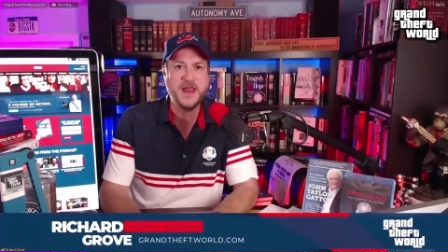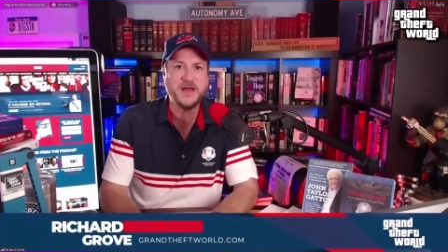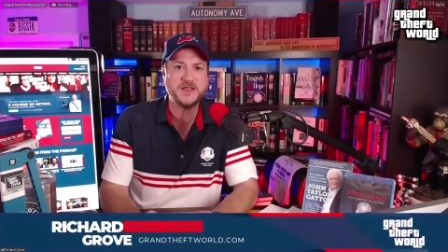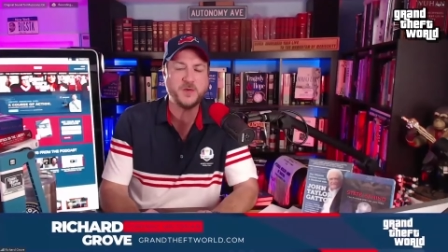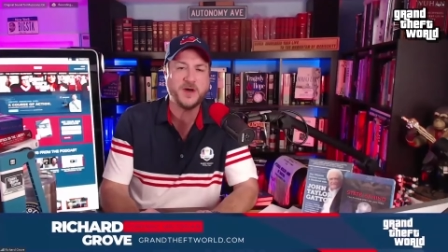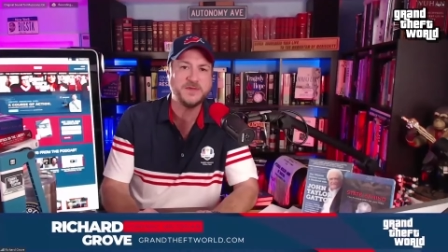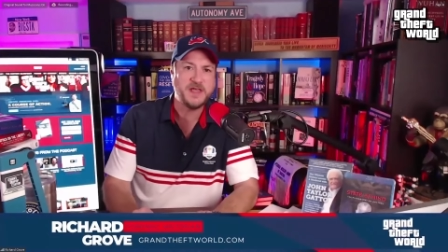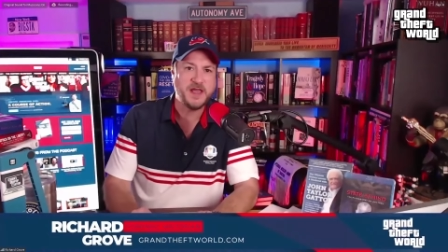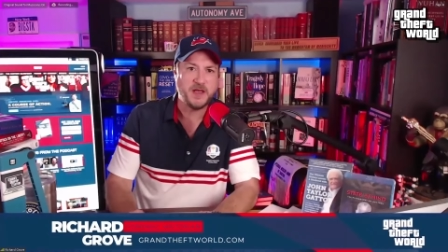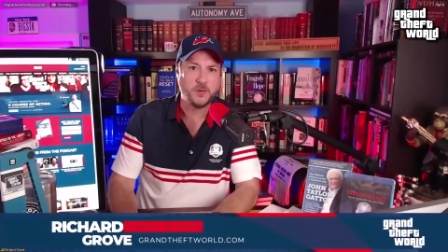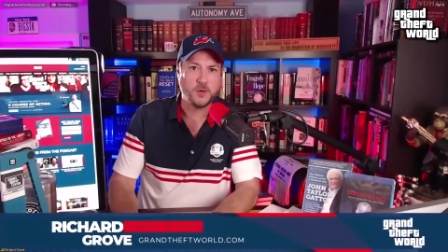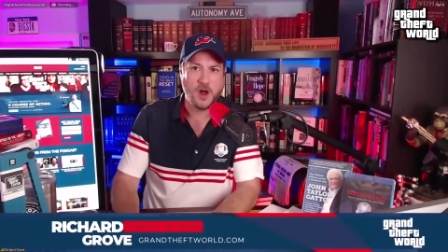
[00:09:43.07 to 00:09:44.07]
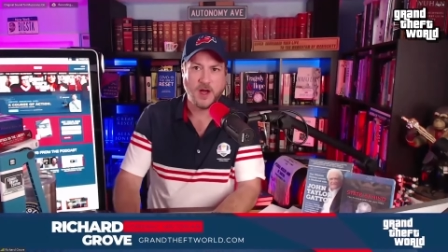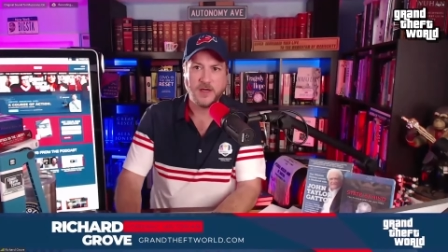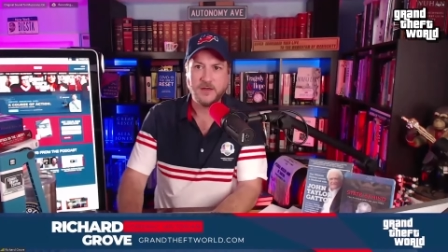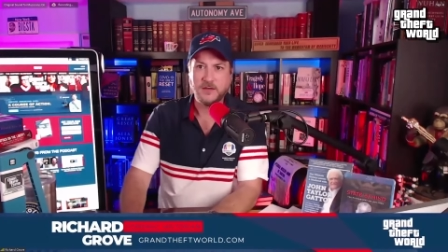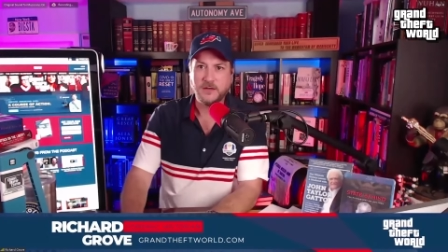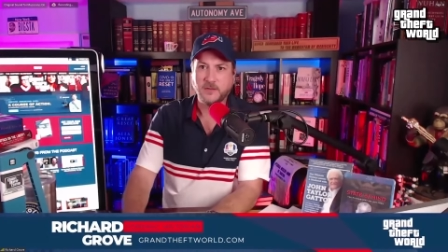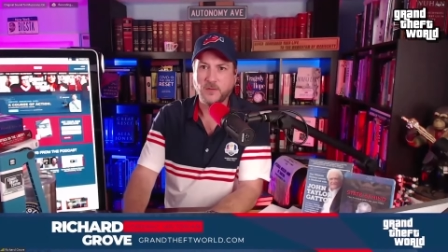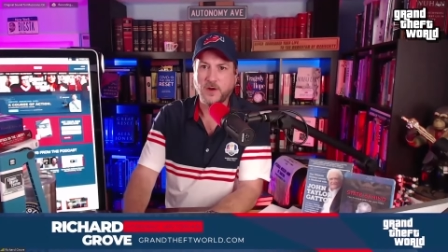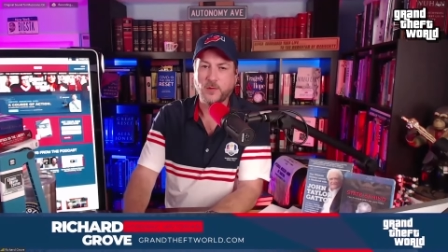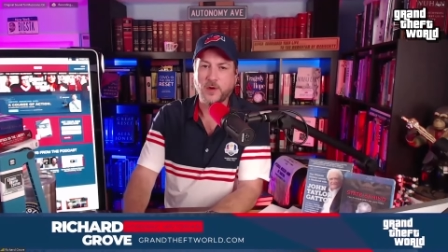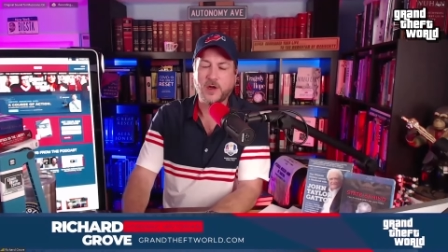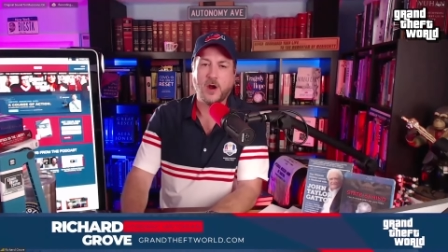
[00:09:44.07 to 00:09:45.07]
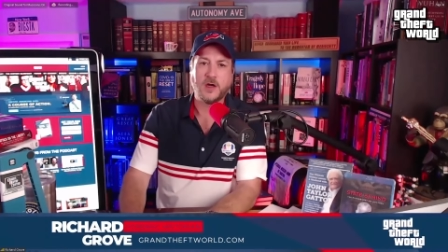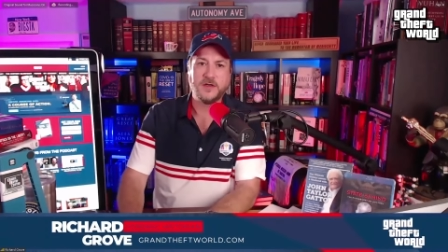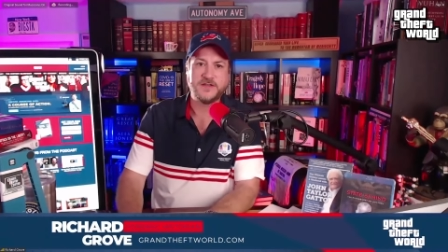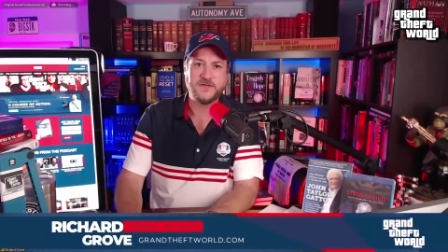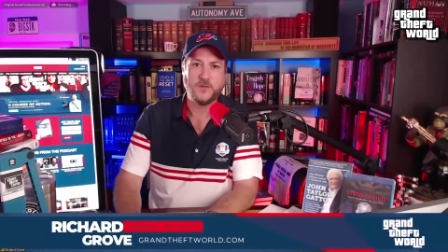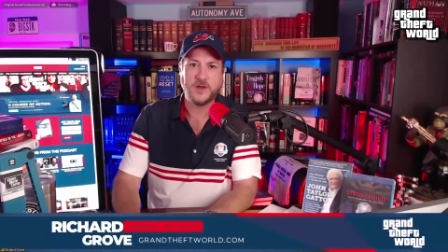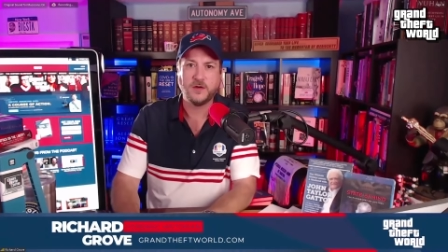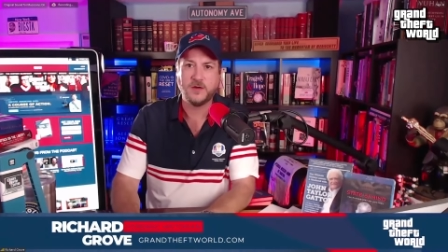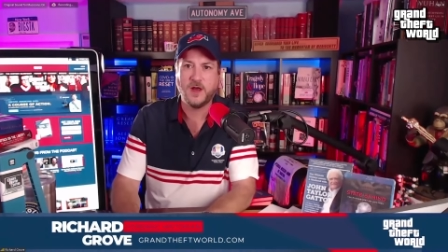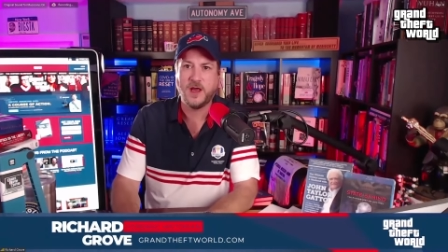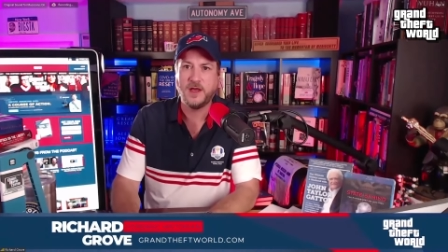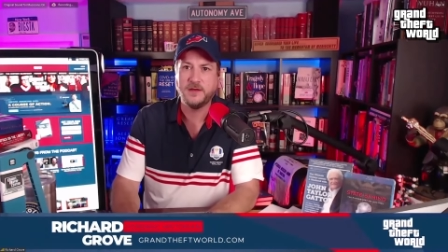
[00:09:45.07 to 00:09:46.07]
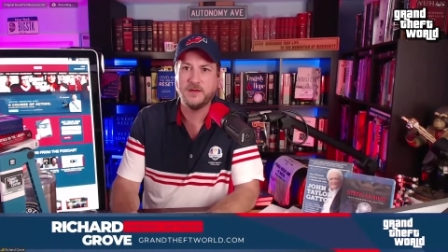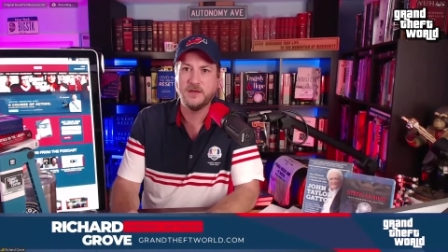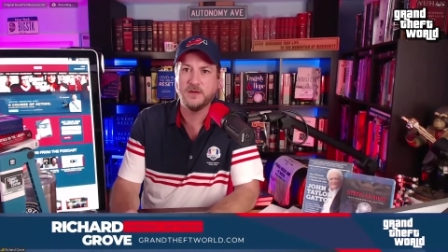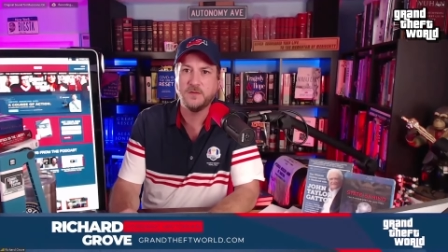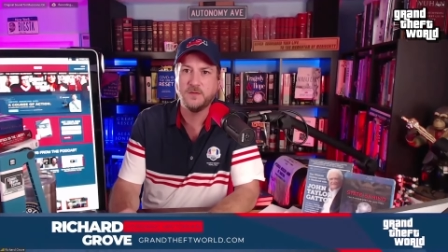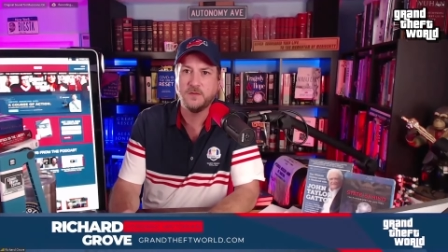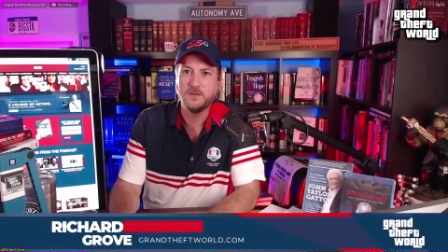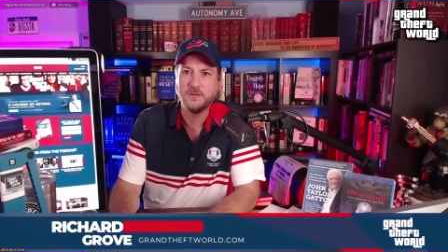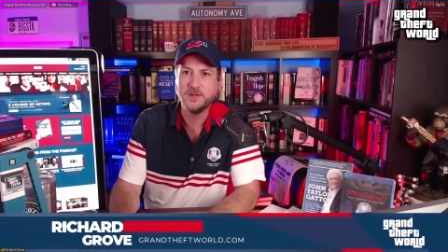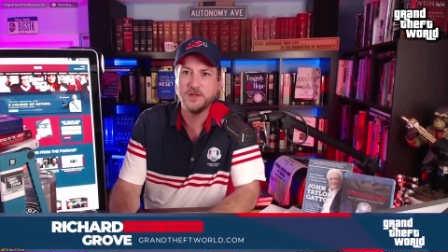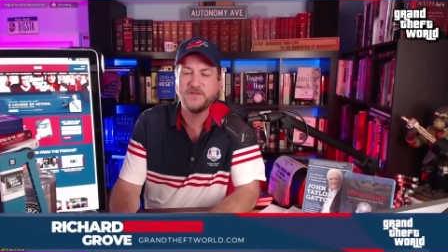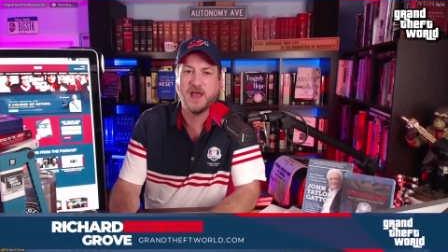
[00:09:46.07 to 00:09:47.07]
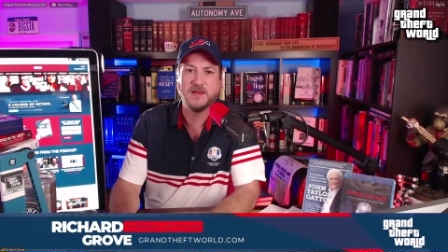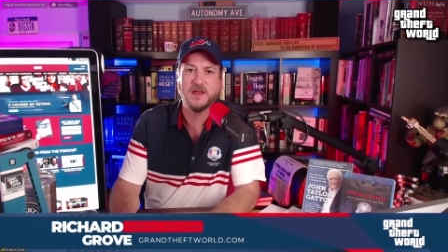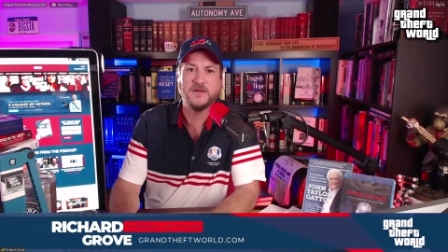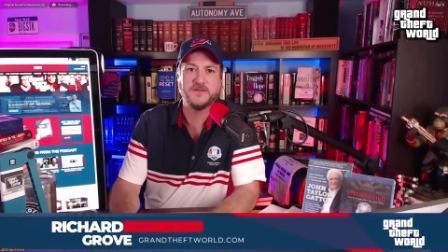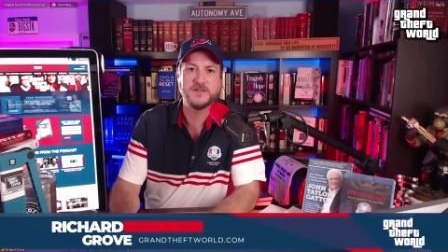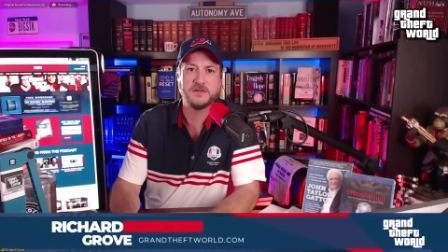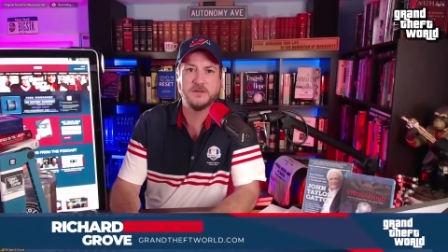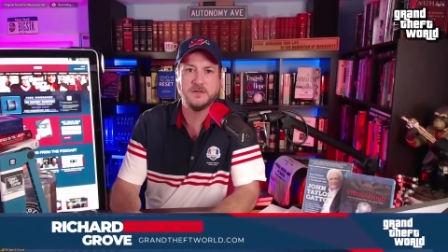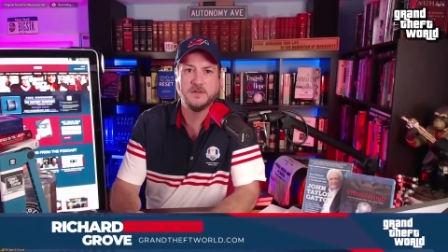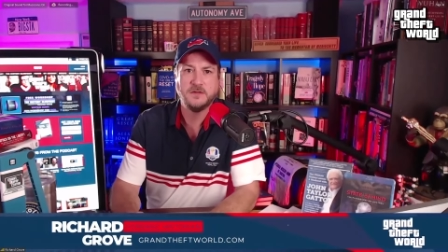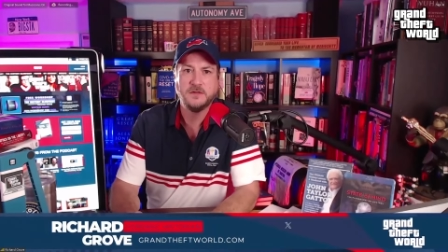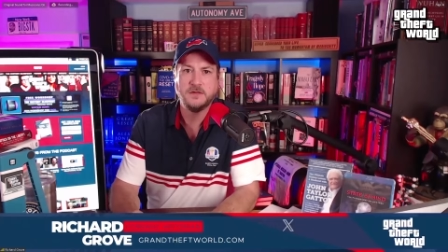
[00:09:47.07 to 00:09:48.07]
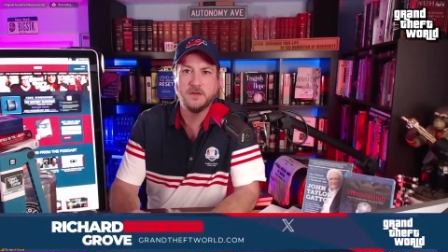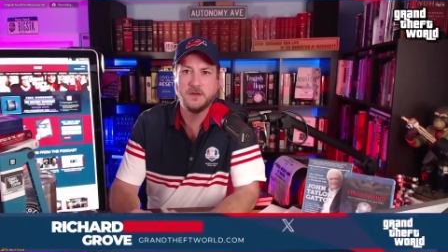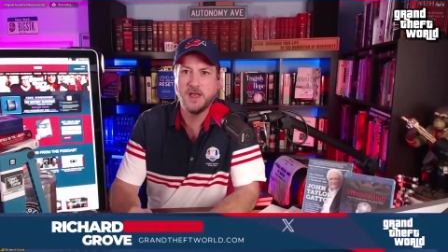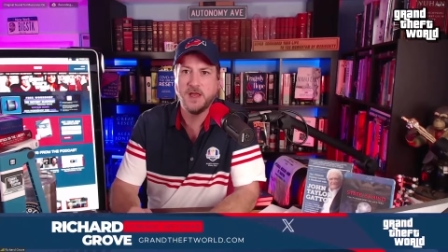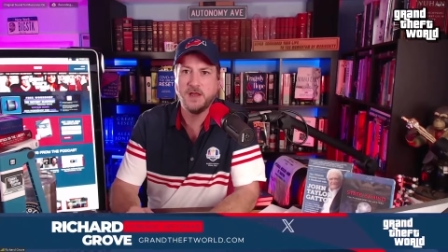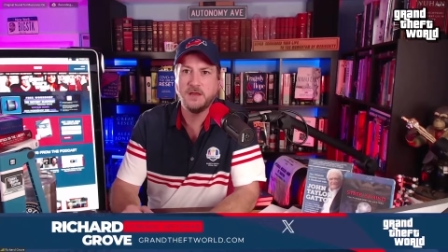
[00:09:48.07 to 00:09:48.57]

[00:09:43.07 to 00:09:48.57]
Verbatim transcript: is what I'm saying, Ron. Regardless of whether or not, you know, you've got lifts. Okay.